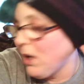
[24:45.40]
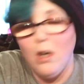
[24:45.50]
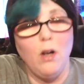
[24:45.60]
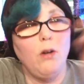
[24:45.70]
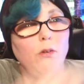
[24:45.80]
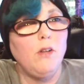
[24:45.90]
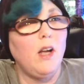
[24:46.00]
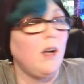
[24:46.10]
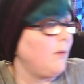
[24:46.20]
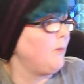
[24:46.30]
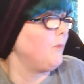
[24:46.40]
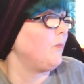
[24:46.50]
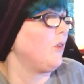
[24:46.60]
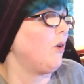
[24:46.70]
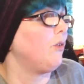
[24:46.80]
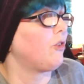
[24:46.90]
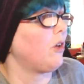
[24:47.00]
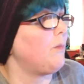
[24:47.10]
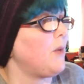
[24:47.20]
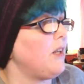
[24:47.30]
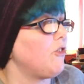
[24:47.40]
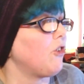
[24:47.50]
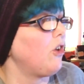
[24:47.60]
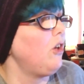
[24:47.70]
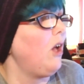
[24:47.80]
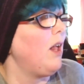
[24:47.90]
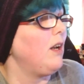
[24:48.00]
Oh yeah, I was going to mention